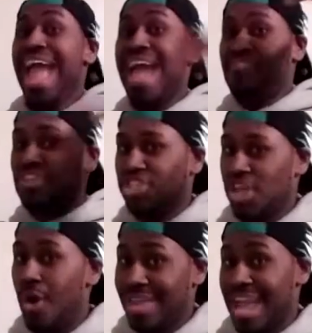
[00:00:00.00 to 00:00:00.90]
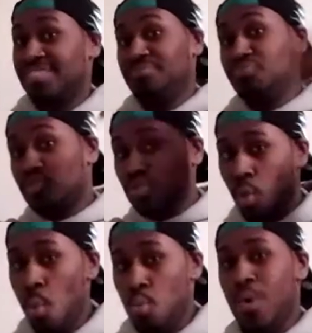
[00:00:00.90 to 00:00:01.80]
have to showcase
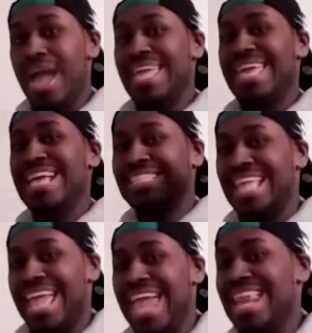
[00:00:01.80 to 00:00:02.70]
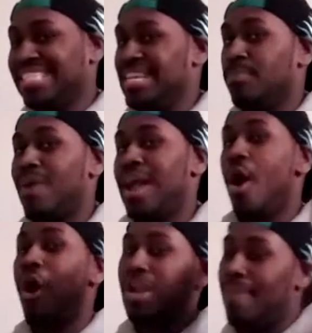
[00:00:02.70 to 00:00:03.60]
what is the NXT
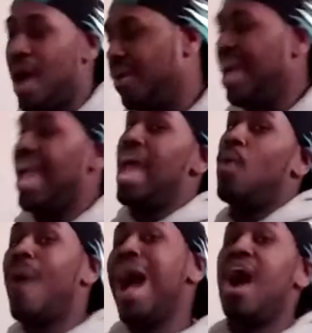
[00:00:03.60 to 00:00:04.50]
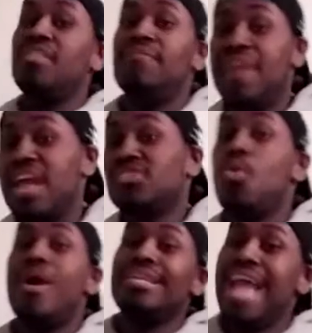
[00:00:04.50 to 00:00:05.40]
brand all about and why other fans
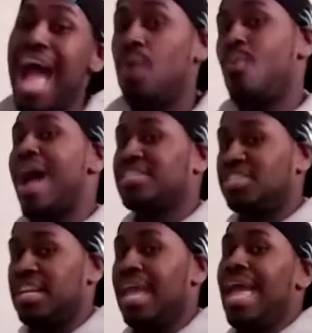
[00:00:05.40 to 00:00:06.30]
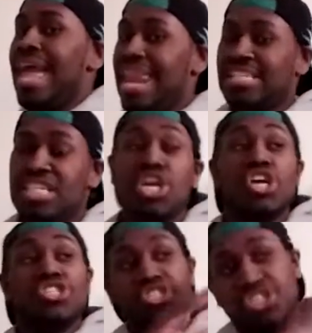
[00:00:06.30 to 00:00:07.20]
who are not watching
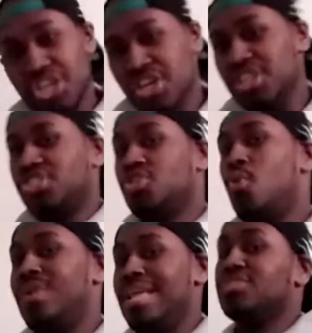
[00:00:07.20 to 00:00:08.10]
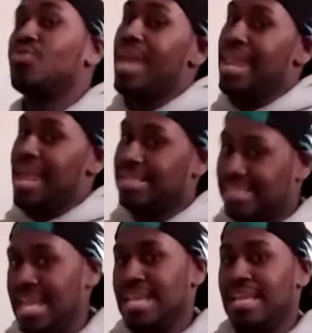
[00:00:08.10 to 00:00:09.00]
NXT should tune into
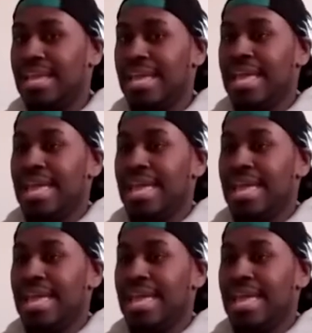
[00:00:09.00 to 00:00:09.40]
NXT.